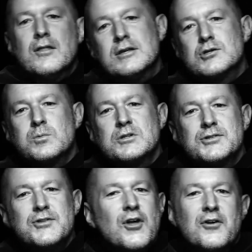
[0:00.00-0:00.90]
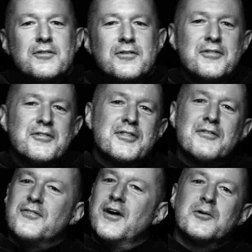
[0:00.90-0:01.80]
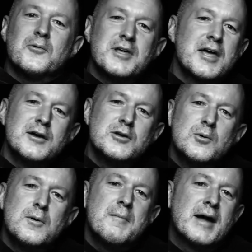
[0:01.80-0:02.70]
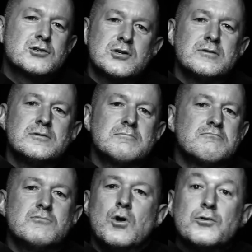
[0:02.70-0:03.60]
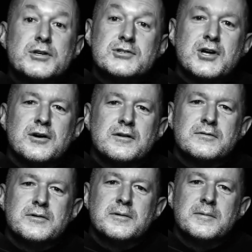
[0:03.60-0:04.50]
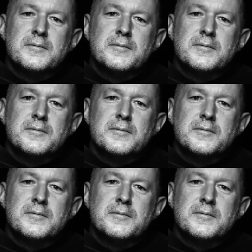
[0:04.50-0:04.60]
This was not the final year you imagined nor deserved.